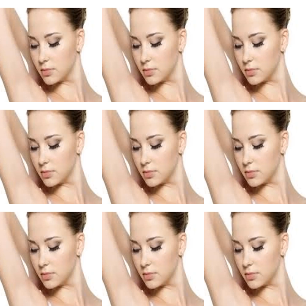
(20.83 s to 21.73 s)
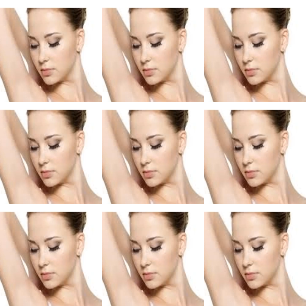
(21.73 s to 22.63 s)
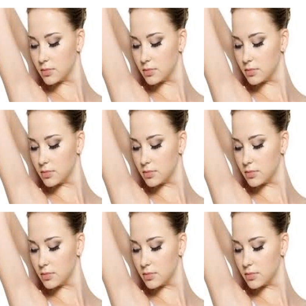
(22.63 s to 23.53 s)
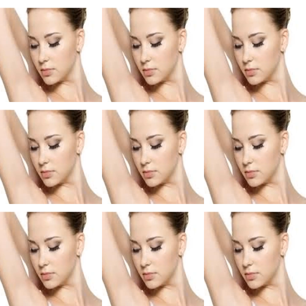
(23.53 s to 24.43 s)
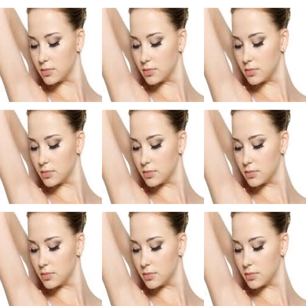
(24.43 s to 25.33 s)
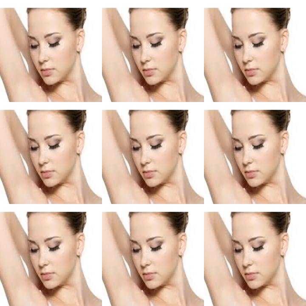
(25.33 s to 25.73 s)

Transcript: This is a still picture; no speech is visible.